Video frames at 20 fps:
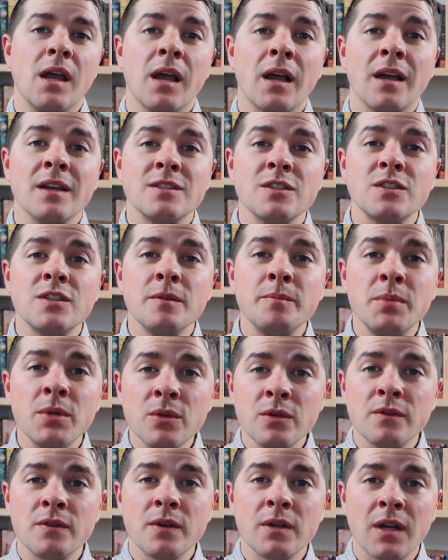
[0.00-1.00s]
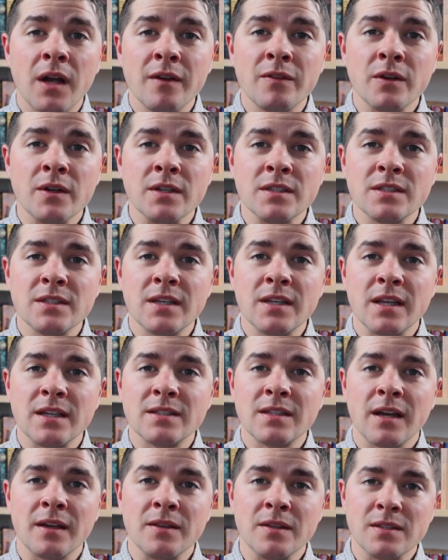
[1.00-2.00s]
Because it's a beautiful cover, isn't it?
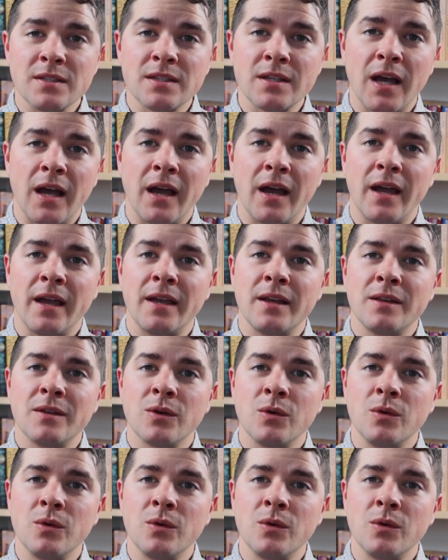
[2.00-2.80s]
It's got this kind